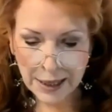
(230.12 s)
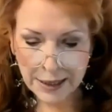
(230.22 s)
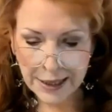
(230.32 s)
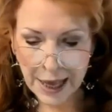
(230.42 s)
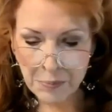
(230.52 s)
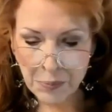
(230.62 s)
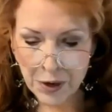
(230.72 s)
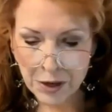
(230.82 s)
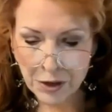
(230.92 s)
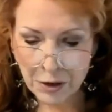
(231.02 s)
That they
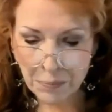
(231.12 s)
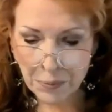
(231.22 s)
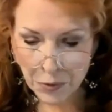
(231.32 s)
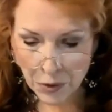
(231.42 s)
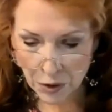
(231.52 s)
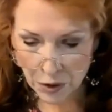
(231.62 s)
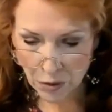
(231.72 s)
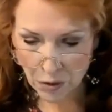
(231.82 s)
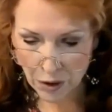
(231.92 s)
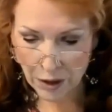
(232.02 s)
bring their pure
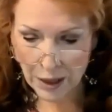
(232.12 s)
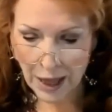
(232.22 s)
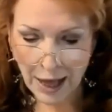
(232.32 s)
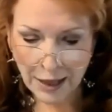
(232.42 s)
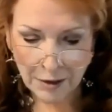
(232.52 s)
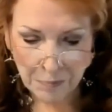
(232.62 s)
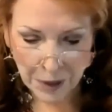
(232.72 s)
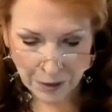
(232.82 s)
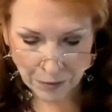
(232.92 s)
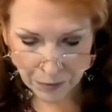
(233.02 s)
oil, olive
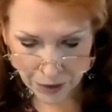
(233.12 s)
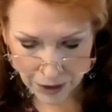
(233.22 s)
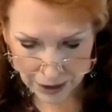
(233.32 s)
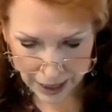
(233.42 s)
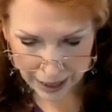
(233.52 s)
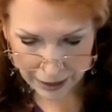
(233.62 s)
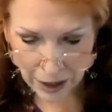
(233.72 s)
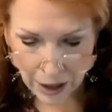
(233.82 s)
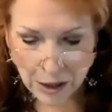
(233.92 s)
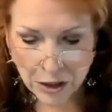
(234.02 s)
beaten for the light,
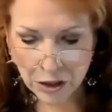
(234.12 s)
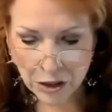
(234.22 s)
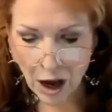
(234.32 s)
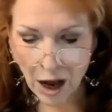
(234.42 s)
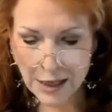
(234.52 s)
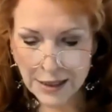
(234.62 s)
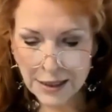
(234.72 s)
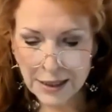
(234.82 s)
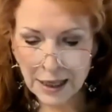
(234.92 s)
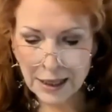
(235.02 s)
to
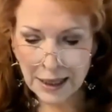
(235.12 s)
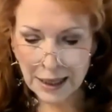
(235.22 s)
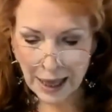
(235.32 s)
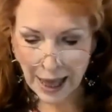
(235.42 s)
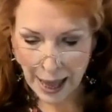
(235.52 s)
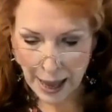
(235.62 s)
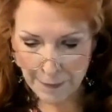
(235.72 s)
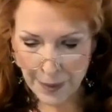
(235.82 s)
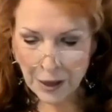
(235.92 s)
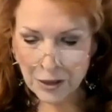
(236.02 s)
cause the
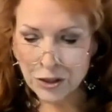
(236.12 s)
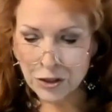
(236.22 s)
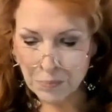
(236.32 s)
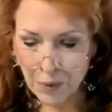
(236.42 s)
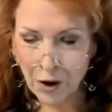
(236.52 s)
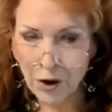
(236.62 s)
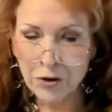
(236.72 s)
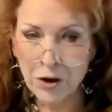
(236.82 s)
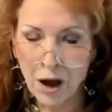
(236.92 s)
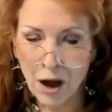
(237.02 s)
lamp to
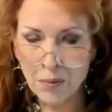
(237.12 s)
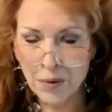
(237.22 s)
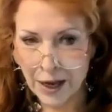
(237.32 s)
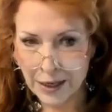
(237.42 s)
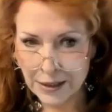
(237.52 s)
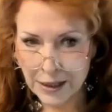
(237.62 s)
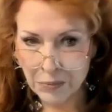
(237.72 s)
burn always.